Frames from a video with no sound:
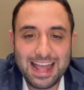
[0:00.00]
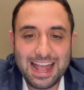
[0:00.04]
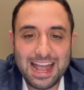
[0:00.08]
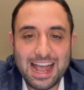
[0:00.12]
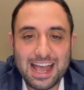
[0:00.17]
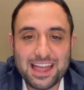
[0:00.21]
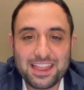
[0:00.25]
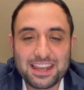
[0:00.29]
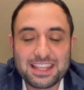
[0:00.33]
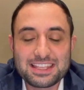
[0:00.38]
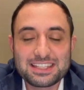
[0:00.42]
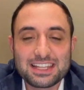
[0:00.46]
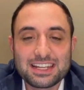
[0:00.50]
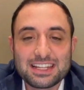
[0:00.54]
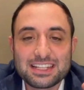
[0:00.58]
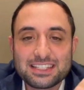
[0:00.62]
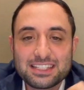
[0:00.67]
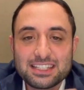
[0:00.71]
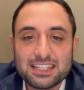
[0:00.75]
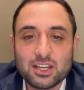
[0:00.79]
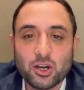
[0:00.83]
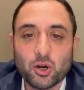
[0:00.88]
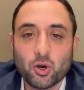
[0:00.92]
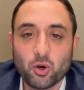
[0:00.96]
And then he's going to
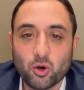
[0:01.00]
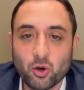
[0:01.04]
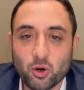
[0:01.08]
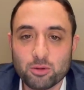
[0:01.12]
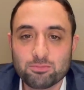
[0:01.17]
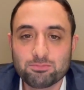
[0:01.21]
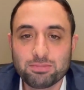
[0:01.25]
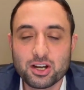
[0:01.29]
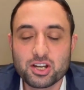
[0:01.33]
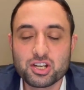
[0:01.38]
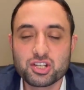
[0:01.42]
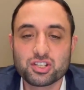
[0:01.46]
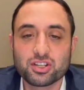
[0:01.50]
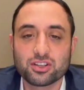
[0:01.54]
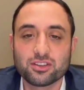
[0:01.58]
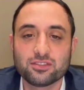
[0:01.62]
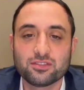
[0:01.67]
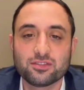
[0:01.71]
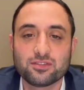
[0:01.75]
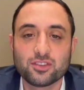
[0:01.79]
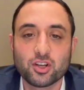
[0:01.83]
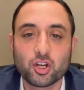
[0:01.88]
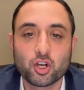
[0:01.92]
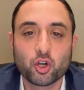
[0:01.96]
see a whole bunch
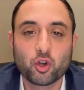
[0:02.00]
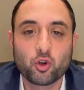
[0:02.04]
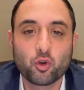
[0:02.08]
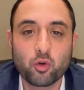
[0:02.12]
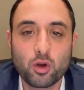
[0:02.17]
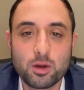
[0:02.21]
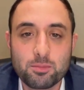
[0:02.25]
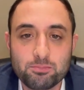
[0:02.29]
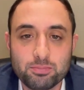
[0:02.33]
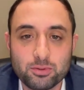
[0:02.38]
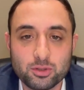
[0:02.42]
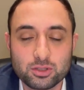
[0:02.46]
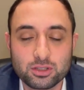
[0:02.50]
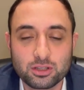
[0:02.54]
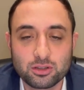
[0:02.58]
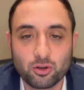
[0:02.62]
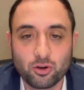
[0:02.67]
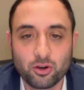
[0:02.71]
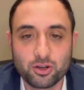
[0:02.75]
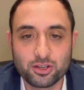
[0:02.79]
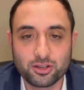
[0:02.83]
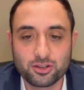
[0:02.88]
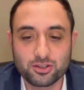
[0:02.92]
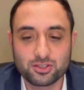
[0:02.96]
of crippled
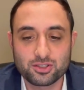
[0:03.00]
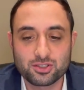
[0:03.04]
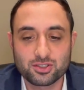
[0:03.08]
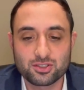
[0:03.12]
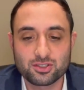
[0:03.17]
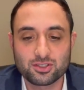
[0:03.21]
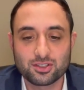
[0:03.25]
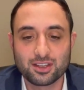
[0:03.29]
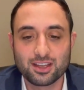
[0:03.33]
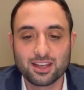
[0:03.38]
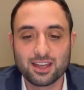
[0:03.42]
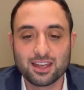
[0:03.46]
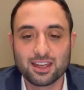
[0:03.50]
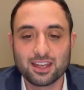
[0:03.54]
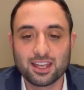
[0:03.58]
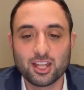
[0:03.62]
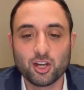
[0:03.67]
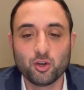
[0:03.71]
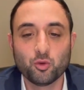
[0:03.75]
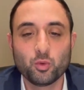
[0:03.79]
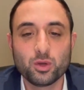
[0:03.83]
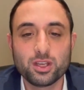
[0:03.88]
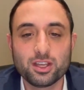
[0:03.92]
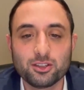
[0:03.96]
lawyers in
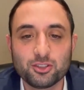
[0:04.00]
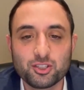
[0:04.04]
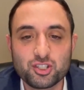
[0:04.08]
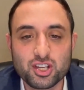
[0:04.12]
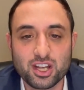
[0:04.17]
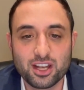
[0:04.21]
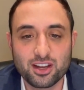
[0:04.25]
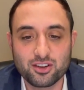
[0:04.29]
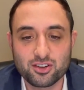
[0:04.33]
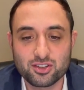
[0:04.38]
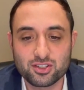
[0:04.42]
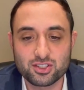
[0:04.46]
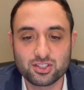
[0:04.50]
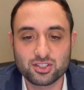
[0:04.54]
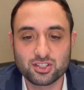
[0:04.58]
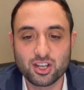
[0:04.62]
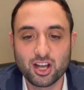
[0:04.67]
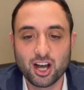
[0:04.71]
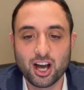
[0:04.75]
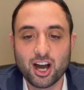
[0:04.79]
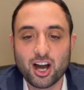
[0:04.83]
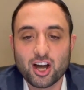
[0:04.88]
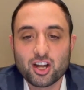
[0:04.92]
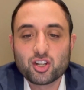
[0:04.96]
wheelchairs,
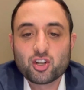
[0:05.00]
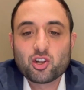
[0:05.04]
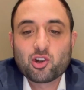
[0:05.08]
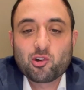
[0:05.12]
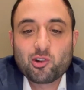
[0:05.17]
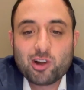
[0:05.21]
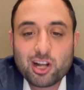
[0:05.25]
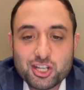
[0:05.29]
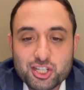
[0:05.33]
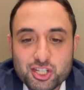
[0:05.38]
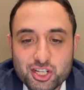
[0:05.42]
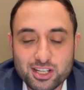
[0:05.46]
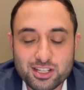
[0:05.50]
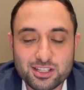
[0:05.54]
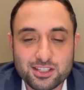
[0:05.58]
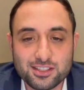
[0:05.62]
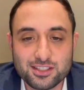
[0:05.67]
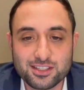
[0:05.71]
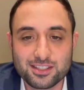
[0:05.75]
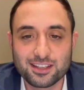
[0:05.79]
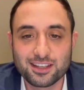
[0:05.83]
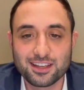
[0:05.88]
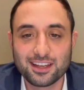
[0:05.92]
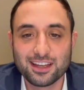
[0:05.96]
on crutches.